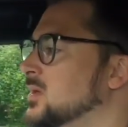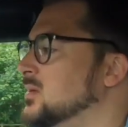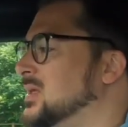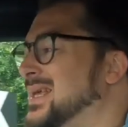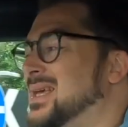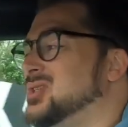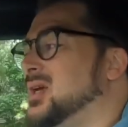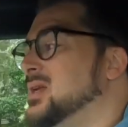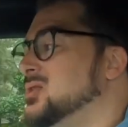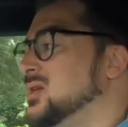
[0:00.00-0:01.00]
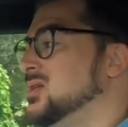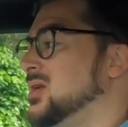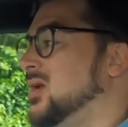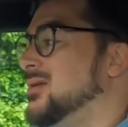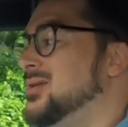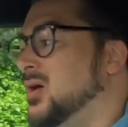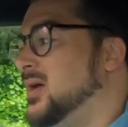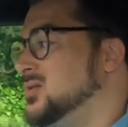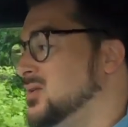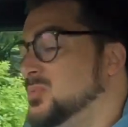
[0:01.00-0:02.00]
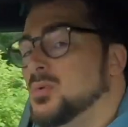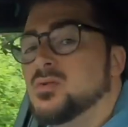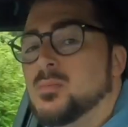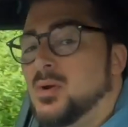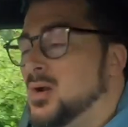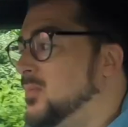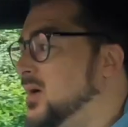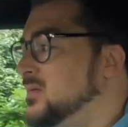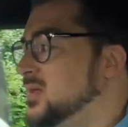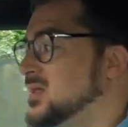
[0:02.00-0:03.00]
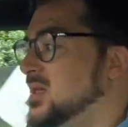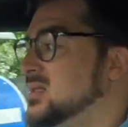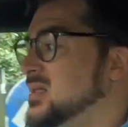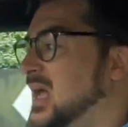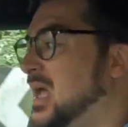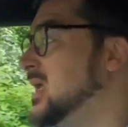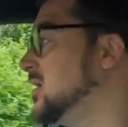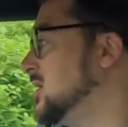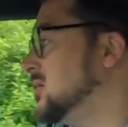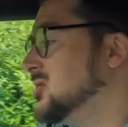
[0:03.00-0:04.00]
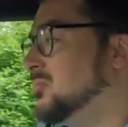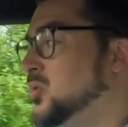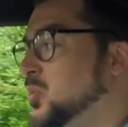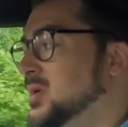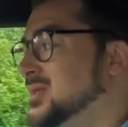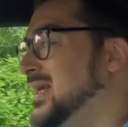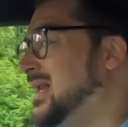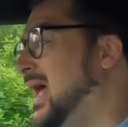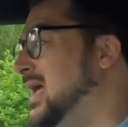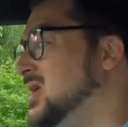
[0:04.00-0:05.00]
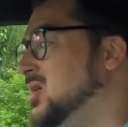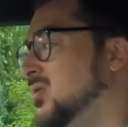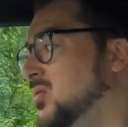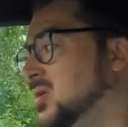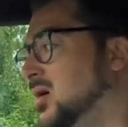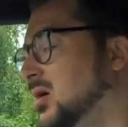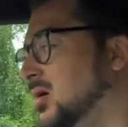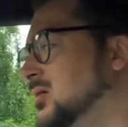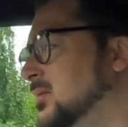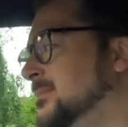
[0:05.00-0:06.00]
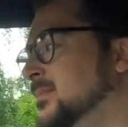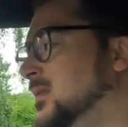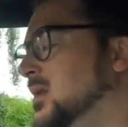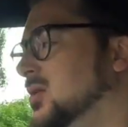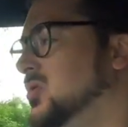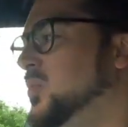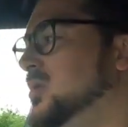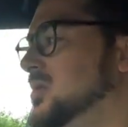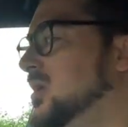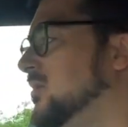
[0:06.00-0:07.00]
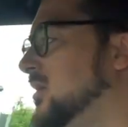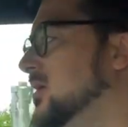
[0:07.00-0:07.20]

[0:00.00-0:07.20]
The gear changes are nice and smooth. And bear in mind, this is the model we're in today, an 8-year-old car. And you wouldn't know it.